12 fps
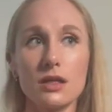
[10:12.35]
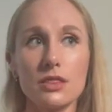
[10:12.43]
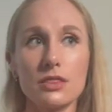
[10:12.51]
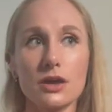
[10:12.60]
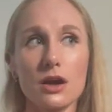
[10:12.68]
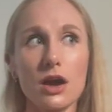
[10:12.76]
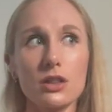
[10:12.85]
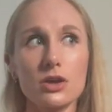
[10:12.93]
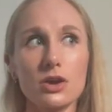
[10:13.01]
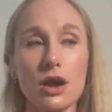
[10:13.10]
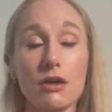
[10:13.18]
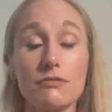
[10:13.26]
the
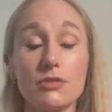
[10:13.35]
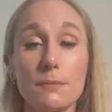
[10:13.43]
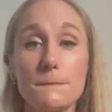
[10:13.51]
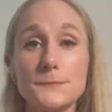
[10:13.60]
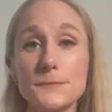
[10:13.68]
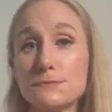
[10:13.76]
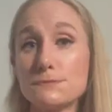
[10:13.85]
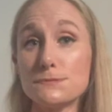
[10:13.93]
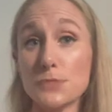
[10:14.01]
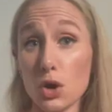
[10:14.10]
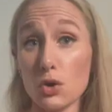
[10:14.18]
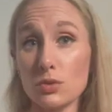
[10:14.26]
color of the
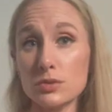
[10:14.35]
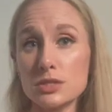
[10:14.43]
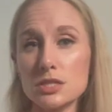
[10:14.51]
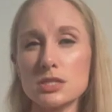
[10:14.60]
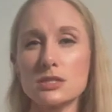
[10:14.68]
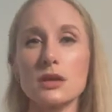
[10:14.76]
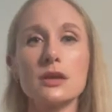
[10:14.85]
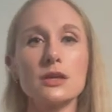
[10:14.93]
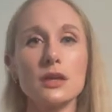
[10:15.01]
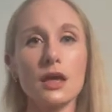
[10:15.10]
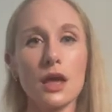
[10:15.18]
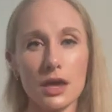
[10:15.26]
bones.
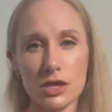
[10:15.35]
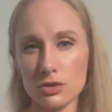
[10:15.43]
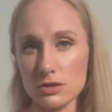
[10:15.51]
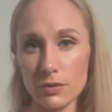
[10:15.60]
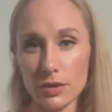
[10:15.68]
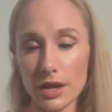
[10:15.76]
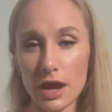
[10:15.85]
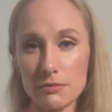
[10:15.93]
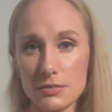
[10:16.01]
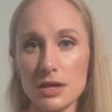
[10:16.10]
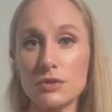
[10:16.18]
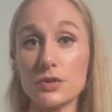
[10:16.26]
You'll know what I
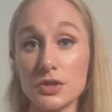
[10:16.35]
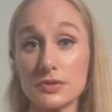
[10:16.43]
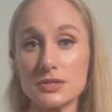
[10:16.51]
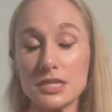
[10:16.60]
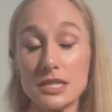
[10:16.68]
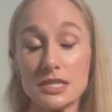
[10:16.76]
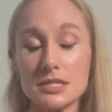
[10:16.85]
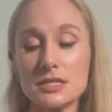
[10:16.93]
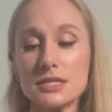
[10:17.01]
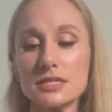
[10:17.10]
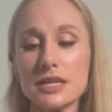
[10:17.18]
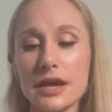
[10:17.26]
mean when you see this in
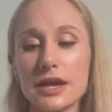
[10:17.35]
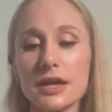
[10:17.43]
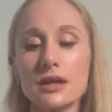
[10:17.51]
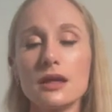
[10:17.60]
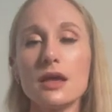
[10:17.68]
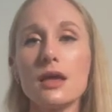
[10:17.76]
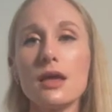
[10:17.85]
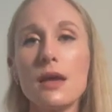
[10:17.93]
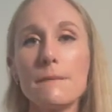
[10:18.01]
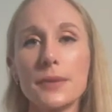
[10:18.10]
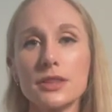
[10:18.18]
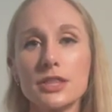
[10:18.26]
a second,
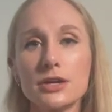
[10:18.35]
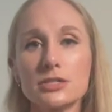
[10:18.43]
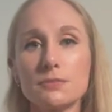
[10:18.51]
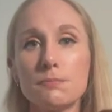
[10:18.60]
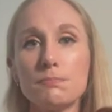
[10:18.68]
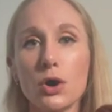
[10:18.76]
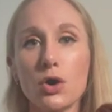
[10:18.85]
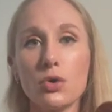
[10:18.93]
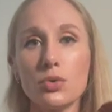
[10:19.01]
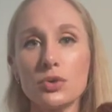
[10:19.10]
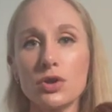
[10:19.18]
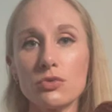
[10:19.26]
but there's
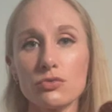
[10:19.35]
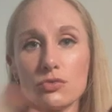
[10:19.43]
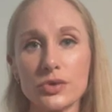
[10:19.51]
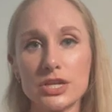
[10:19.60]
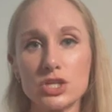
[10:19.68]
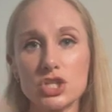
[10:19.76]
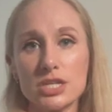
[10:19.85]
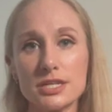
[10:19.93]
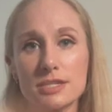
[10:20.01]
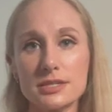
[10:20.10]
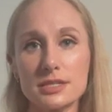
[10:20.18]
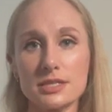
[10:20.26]
bone
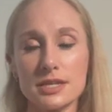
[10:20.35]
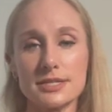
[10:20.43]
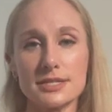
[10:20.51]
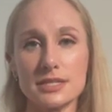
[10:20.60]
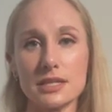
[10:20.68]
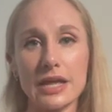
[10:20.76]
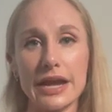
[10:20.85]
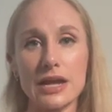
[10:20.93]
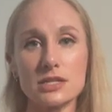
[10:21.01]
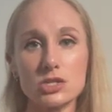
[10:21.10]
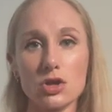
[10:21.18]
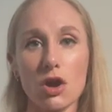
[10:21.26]
ridges that
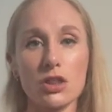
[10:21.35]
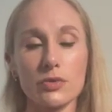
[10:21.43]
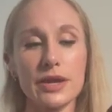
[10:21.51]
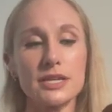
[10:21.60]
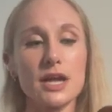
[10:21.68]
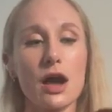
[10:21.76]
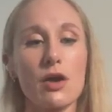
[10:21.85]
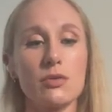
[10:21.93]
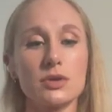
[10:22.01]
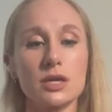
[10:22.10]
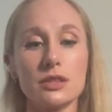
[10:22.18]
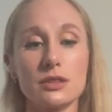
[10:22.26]
slant all the way
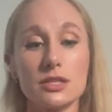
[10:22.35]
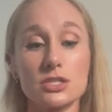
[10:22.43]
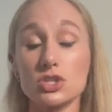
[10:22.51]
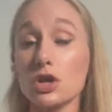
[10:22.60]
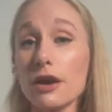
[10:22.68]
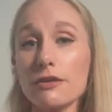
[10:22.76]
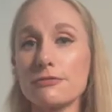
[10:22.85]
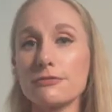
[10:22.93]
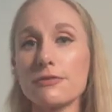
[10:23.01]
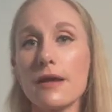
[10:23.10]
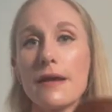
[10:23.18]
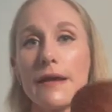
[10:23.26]
down the scarf,
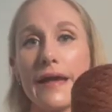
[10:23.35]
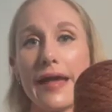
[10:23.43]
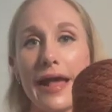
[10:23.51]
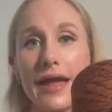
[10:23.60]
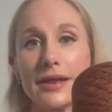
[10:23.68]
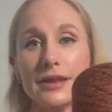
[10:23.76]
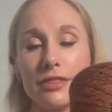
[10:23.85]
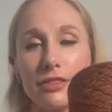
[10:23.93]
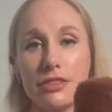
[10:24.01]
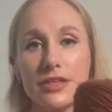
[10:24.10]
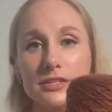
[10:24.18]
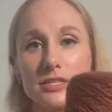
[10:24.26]
and
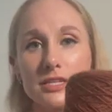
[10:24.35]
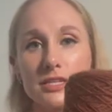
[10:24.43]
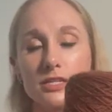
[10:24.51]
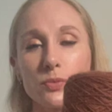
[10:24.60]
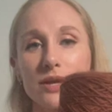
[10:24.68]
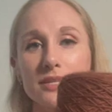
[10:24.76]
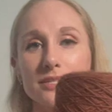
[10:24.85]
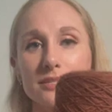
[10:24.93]
this is what